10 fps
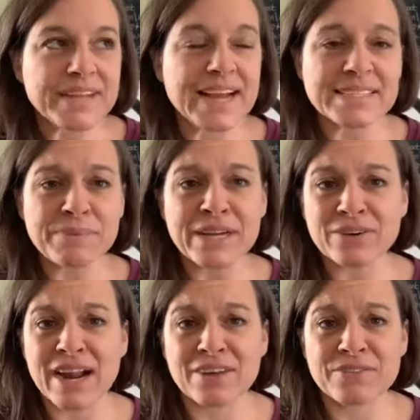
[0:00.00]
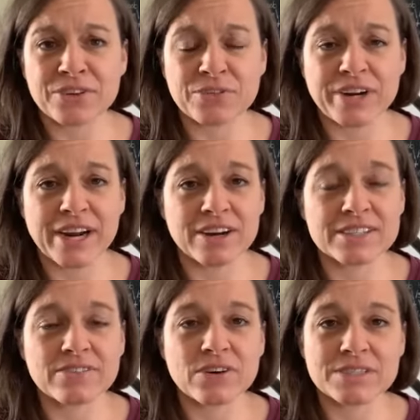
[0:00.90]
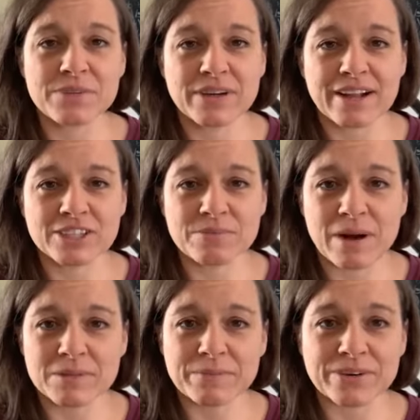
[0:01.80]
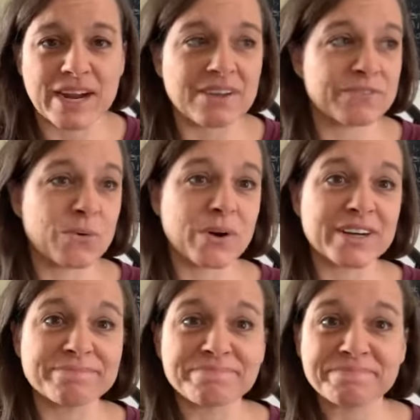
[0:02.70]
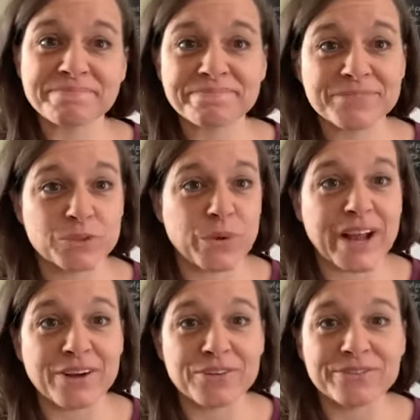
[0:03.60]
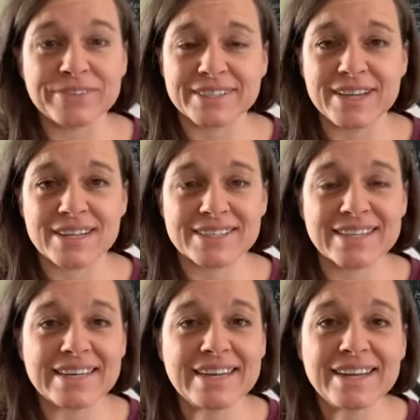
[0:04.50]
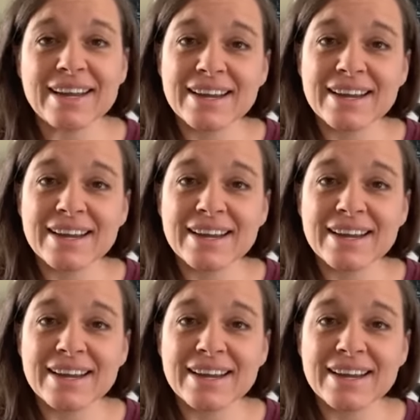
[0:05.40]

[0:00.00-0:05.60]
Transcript: us being around for three years, of course, Milk Allergy Mom's been around for 12, a dozen,